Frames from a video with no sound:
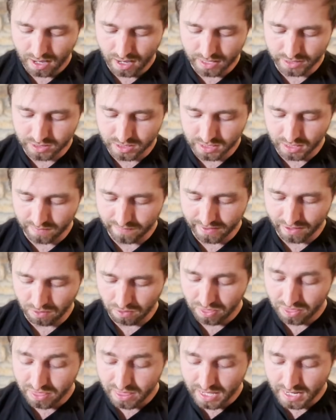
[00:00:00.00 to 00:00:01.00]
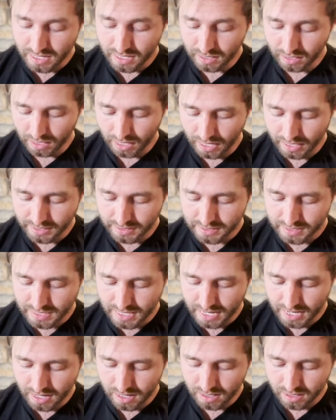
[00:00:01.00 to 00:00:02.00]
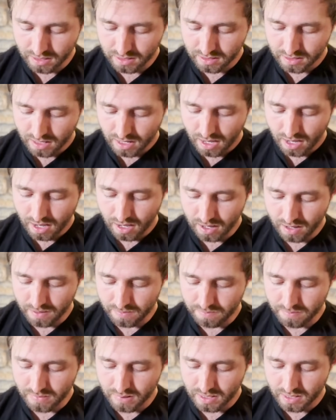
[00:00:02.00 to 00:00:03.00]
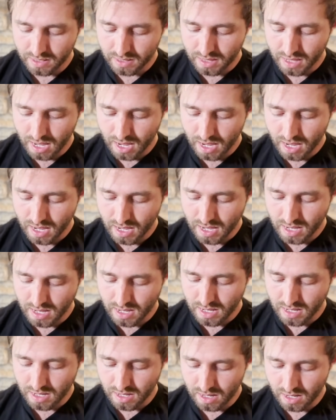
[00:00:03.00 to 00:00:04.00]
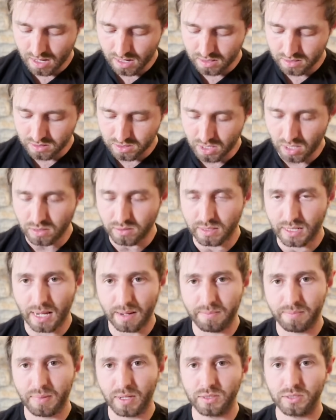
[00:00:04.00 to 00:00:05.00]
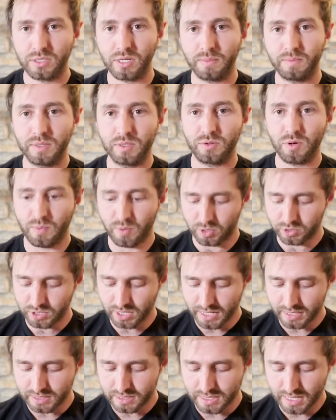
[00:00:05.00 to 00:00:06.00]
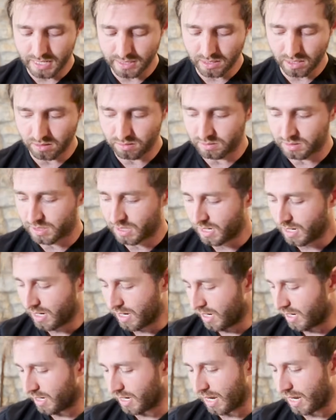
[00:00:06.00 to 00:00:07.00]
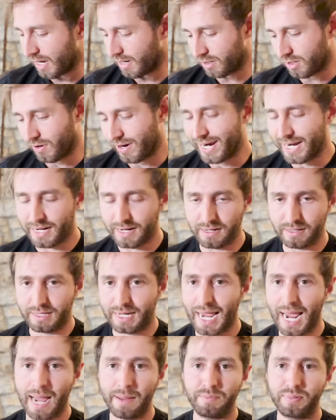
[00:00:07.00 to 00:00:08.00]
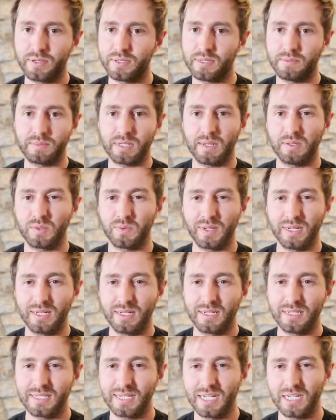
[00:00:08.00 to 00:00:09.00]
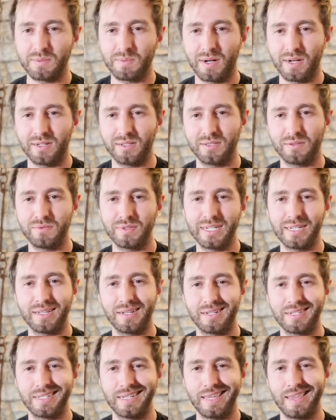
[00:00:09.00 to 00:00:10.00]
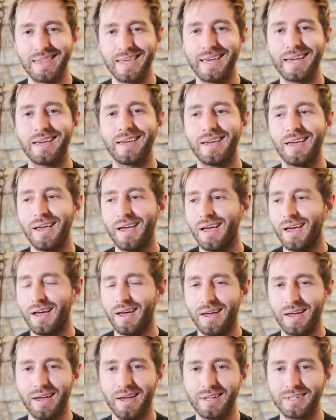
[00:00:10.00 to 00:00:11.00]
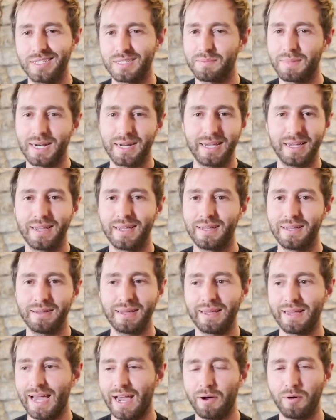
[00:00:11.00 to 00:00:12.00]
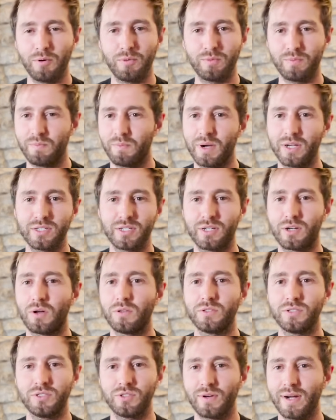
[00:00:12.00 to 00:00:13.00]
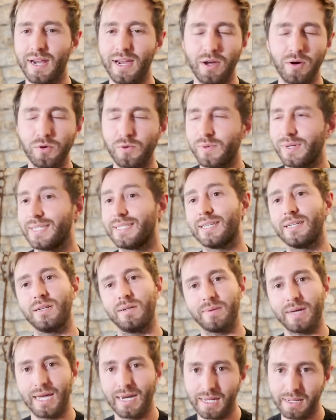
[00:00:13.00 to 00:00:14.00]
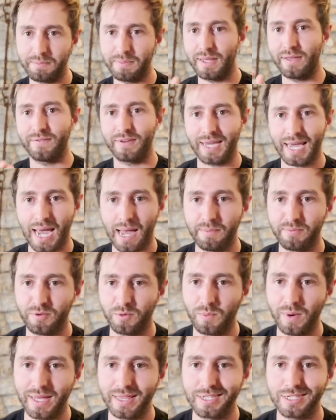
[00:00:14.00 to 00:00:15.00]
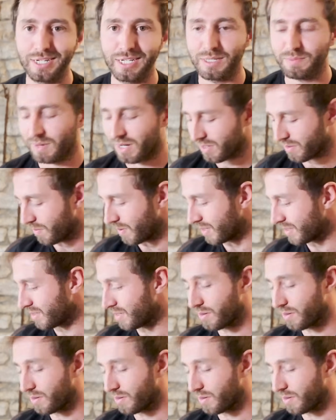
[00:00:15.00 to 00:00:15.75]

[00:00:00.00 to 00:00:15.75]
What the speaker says: I just love how thin and light they are. They don't get bunched up into a project. They don't create a gap. Sometimes when stitch markers are ridiculously thick, it doesn't matter how much I concentrate, I always end up getting a bit of a gap from where the stitch marker was.